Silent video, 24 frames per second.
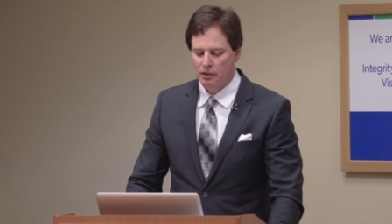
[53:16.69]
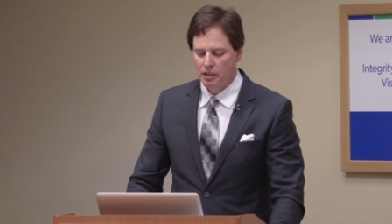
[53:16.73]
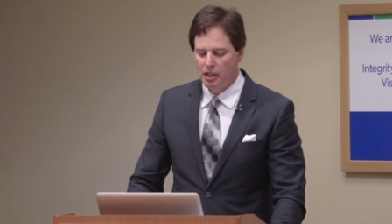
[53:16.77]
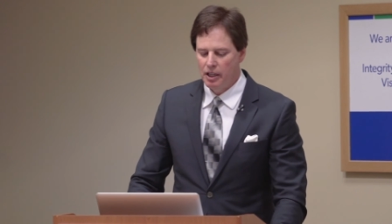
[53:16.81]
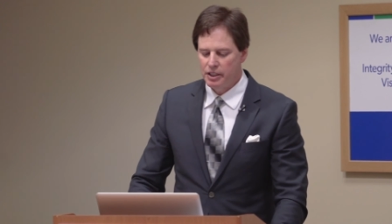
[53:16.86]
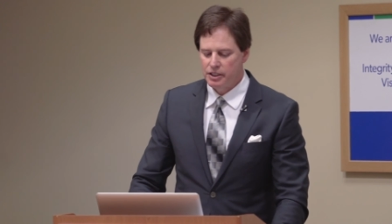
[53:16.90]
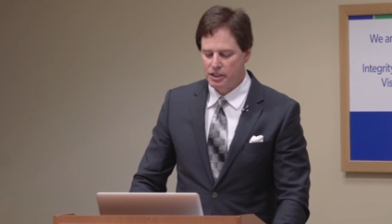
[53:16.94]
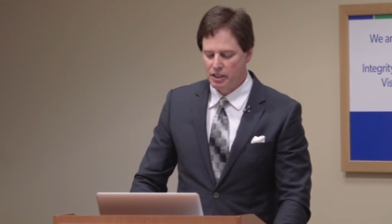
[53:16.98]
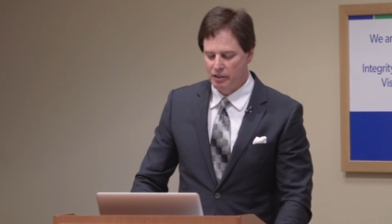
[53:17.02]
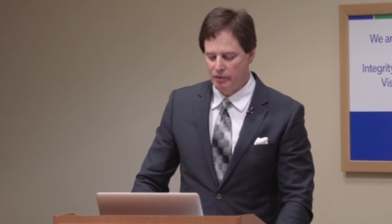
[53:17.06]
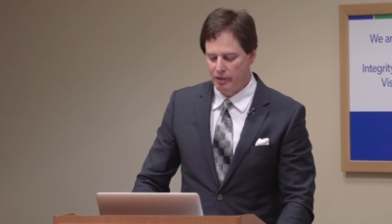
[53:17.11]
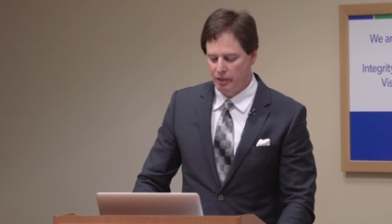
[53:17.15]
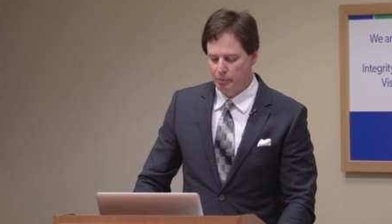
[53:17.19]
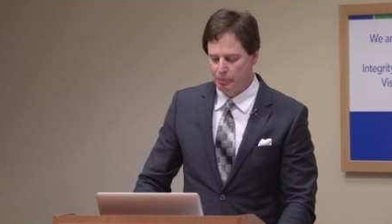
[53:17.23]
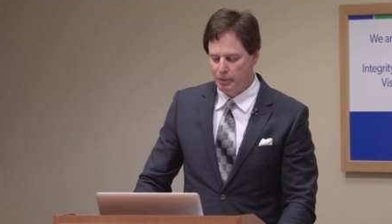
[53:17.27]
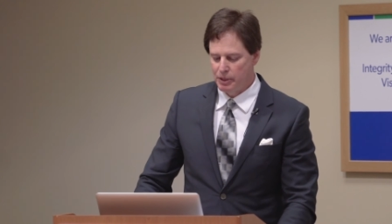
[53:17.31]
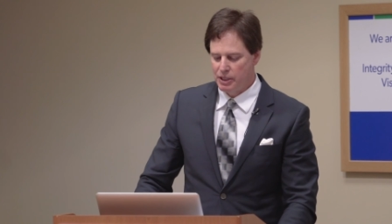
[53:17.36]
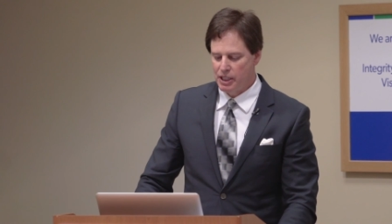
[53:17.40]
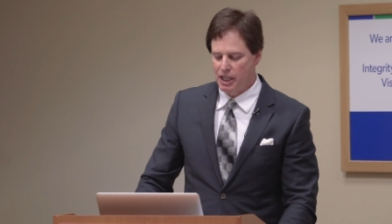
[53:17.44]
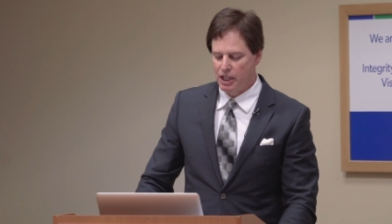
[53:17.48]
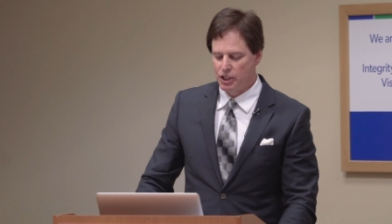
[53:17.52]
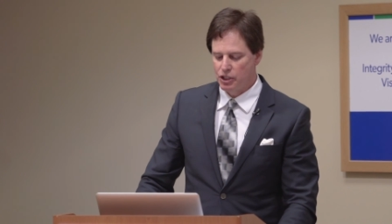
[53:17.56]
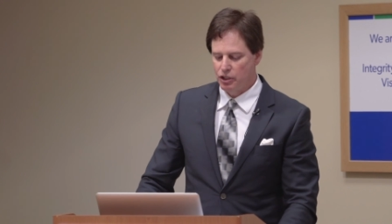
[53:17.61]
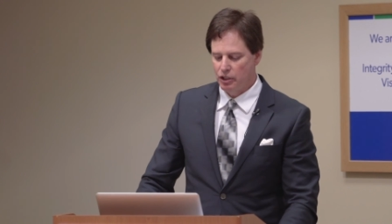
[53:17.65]
Lots of it,
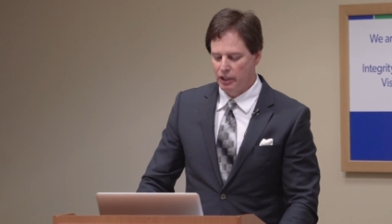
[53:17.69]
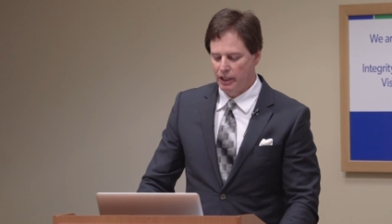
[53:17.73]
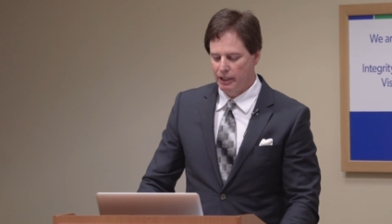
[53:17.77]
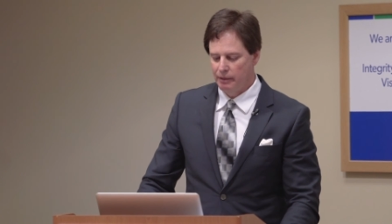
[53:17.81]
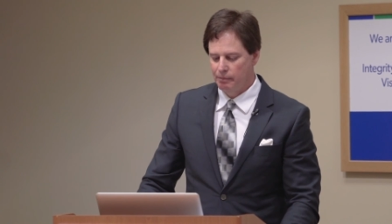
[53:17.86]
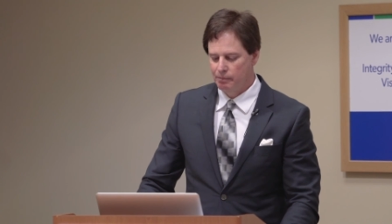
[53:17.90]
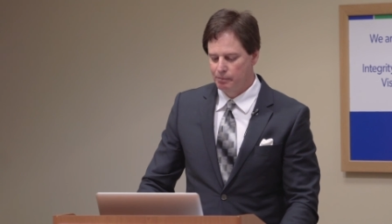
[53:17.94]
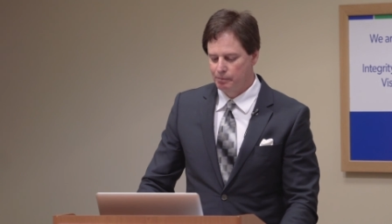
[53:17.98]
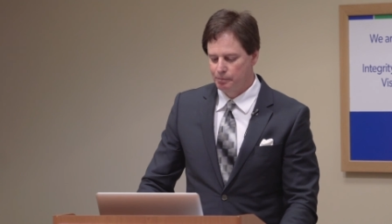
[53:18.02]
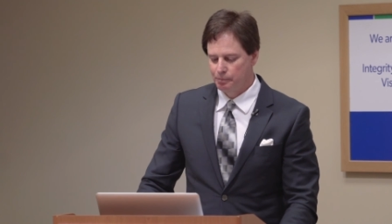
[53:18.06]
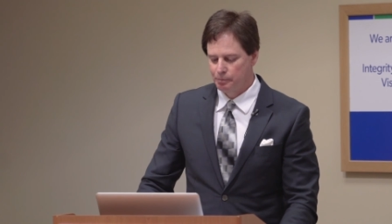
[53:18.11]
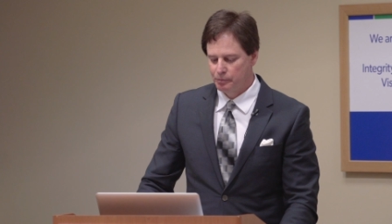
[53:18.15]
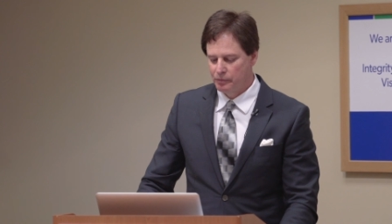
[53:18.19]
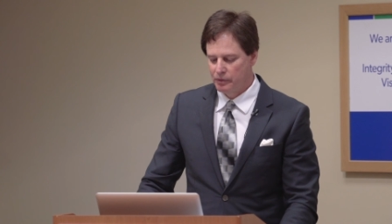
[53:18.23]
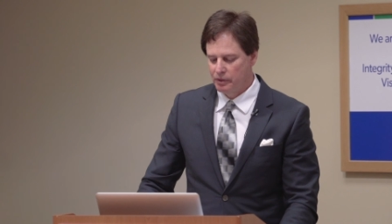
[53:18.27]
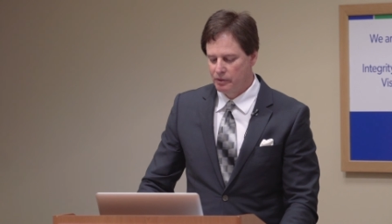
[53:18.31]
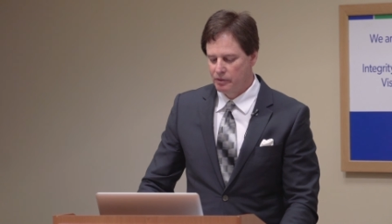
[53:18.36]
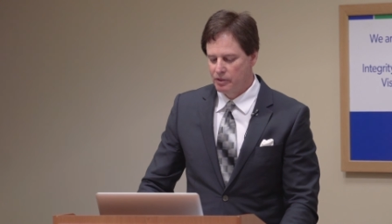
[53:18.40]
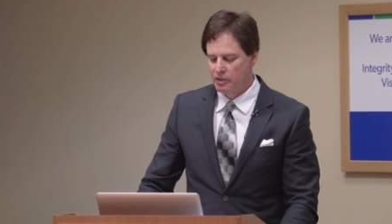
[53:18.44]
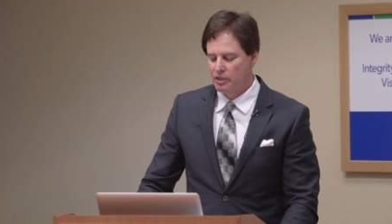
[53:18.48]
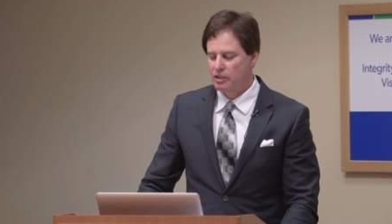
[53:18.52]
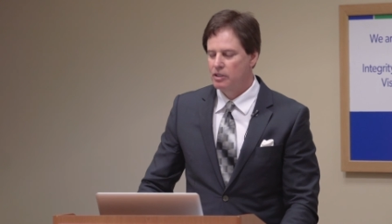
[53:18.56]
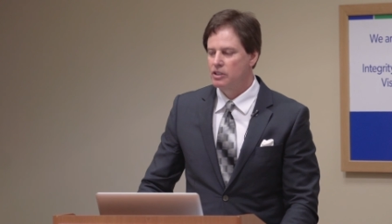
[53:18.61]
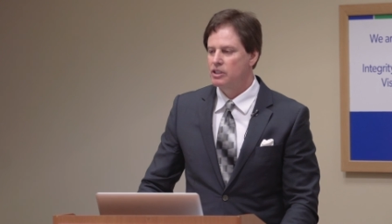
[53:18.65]
potentially.
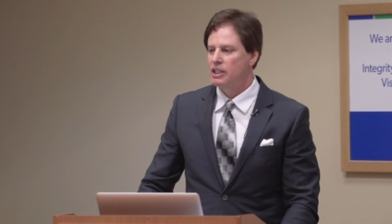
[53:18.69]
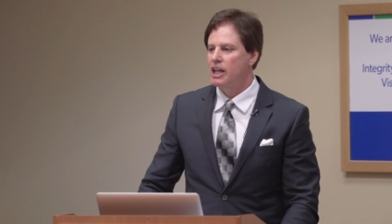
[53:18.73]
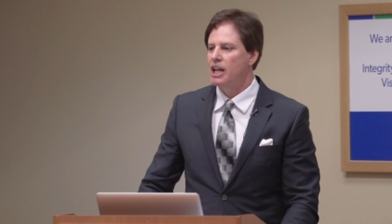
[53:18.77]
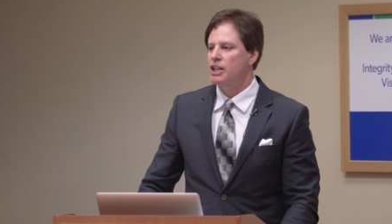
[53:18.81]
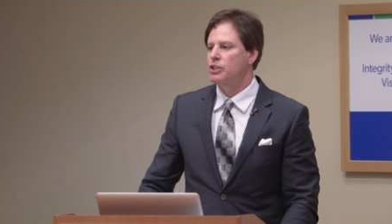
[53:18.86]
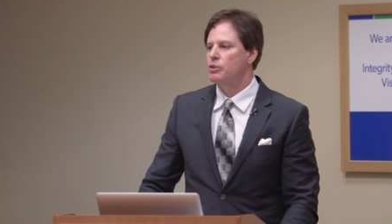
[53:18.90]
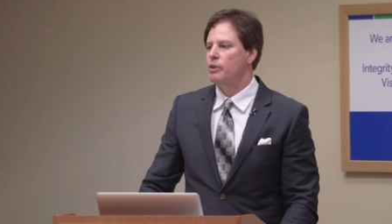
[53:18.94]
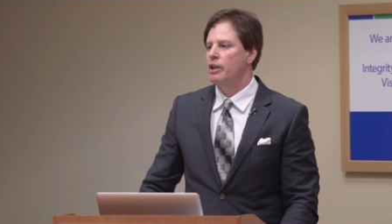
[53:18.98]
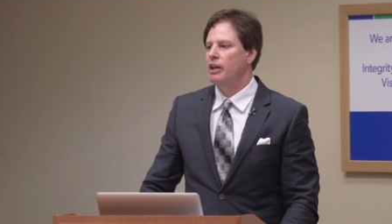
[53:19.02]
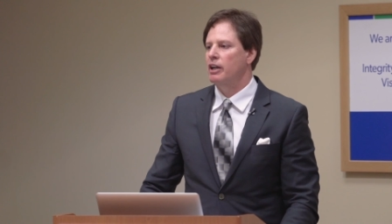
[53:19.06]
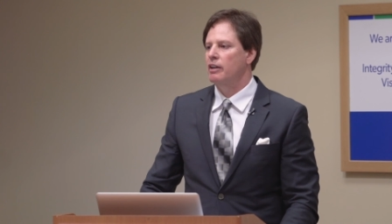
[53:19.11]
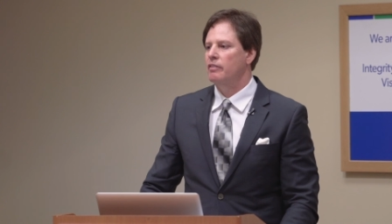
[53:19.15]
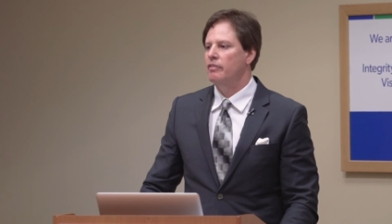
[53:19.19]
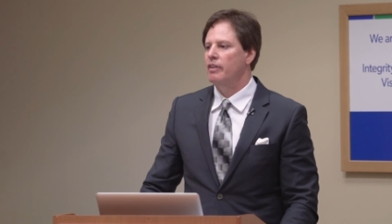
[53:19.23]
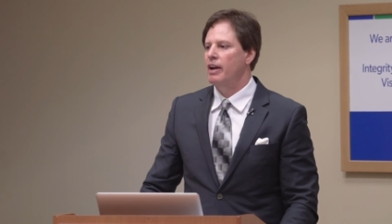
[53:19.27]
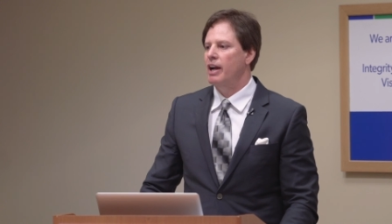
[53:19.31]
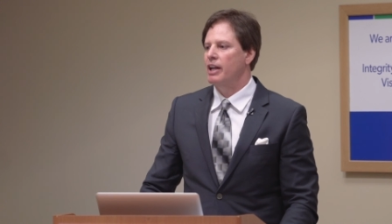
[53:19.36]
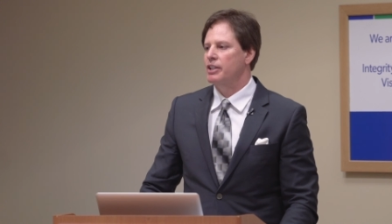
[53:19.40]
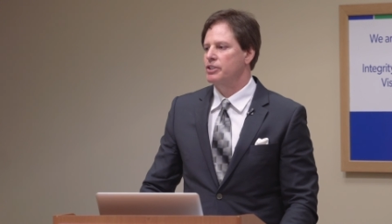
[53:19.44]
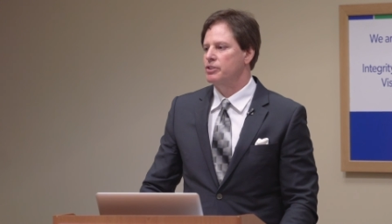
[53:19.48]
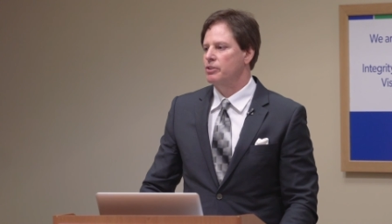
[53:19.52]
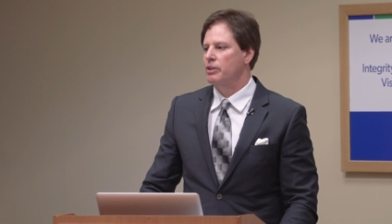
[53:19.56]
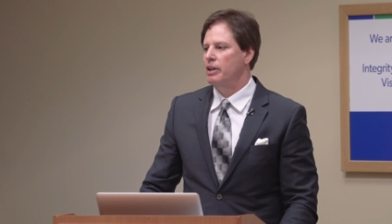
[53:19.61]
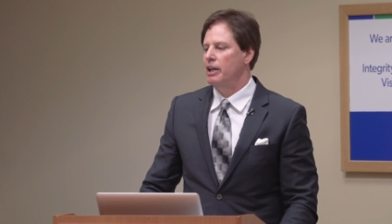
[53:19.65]
Saturated
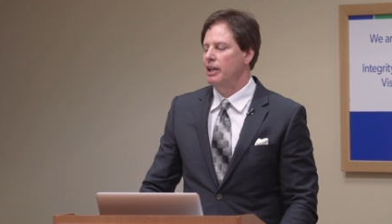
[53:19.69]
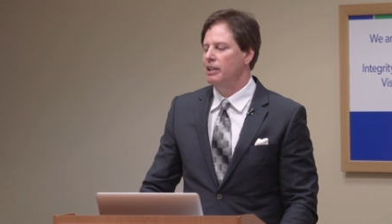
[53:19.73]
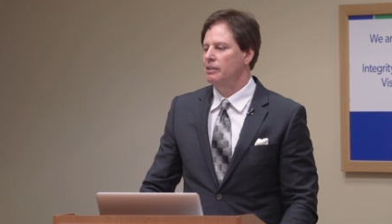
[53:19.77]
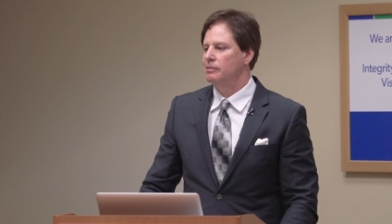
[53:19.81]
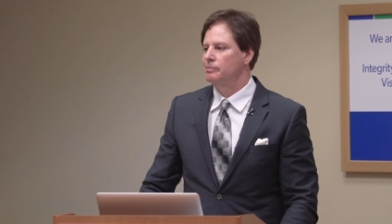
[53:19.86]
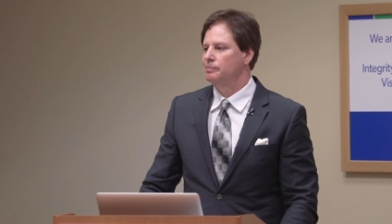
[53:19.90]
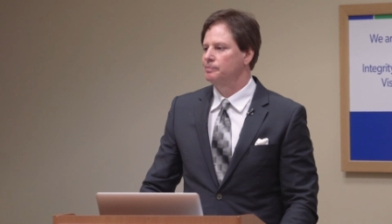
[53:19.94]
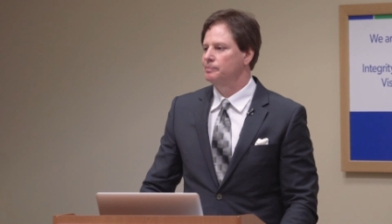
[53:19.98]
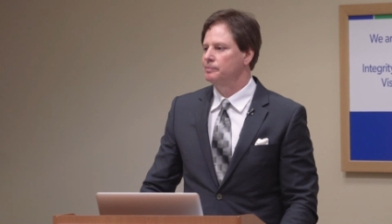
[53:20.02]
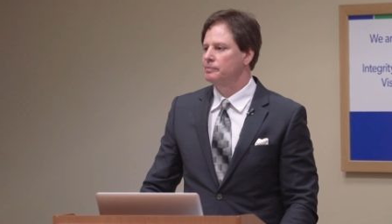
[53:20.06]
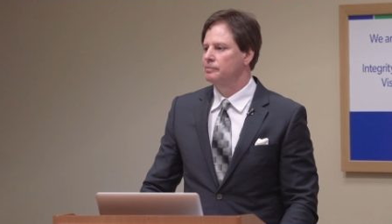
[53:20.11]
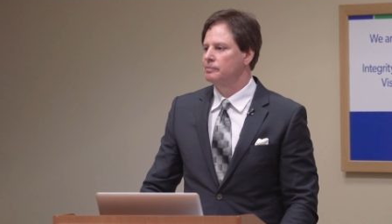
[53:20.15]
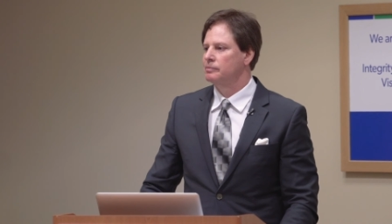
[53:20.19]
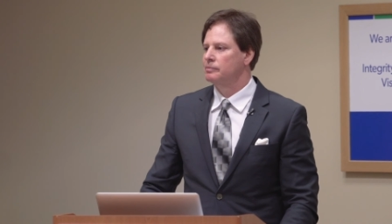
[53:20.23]
fats, right?